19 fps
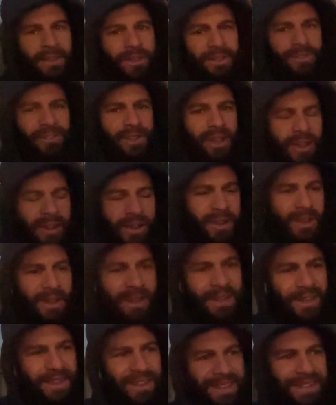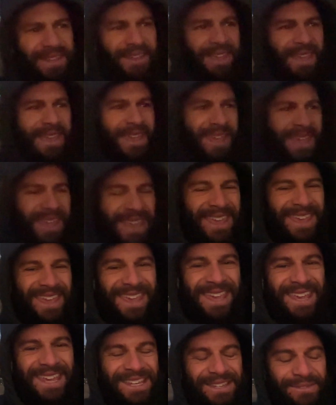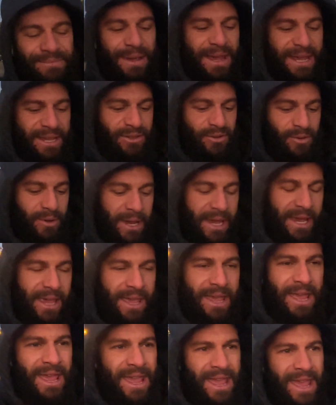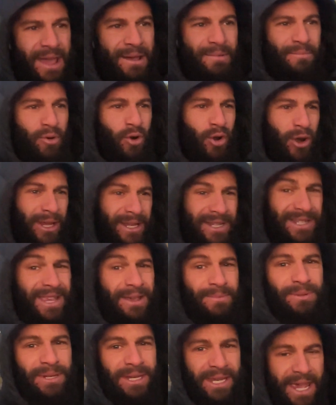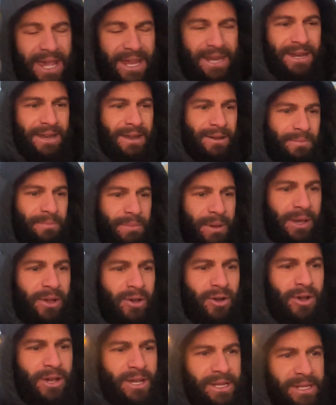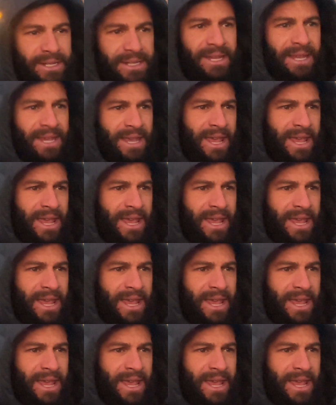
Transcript: So here's me doing morning steps again, because